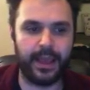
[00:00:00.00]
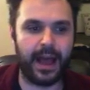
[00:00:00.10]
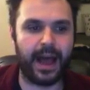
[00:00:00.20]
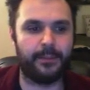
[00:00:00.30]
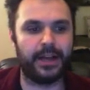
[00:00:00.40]

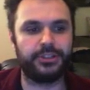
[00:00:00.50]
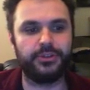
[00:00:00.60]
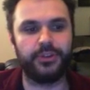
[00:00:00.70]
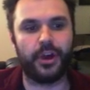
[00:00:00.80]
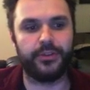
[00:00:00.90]
I
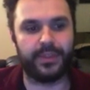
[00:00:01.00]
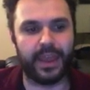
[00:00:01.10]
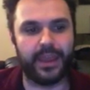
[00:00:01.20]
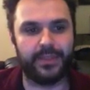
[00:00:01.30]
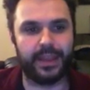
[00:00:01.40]
should note
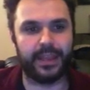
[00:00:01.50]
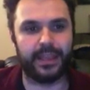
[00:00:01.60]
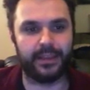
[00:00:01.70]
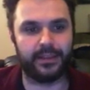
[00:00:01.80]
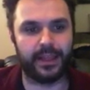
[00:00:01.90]
there that
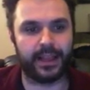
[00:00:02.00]
he